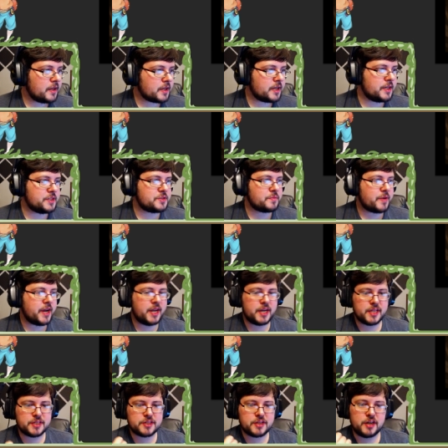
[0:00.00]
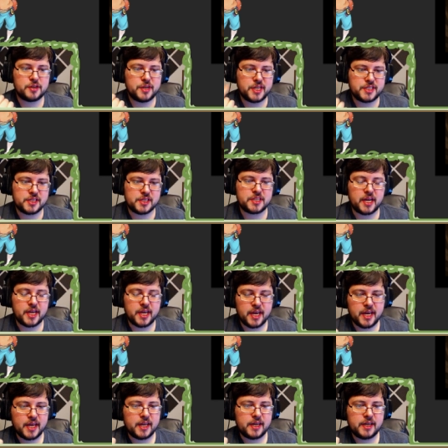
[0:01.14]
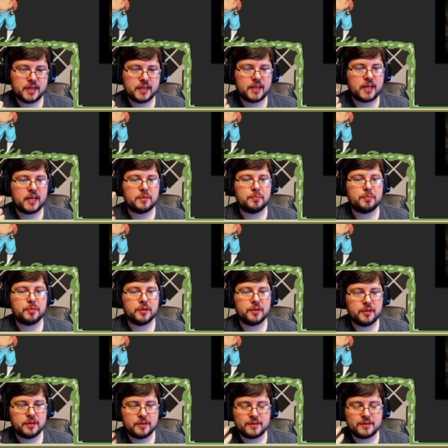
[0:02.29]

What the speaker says: Because red is contrast to cyan and blue